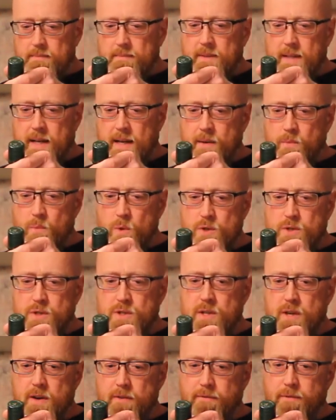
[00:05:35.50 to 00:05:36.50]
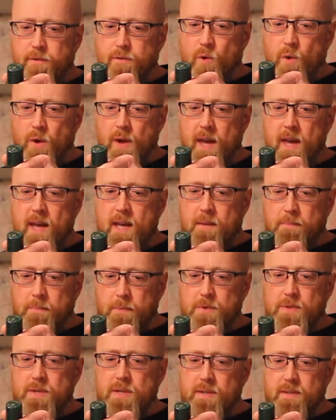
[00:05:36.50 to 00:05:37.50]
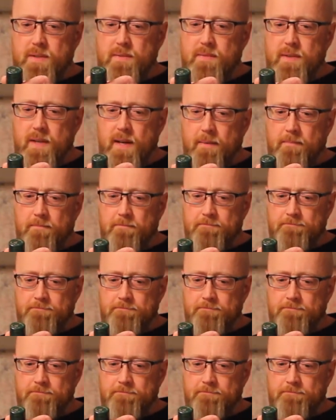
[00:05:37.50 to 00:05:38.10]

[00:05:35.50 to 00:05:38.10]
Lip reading: Yeah, it was 48%, yeah.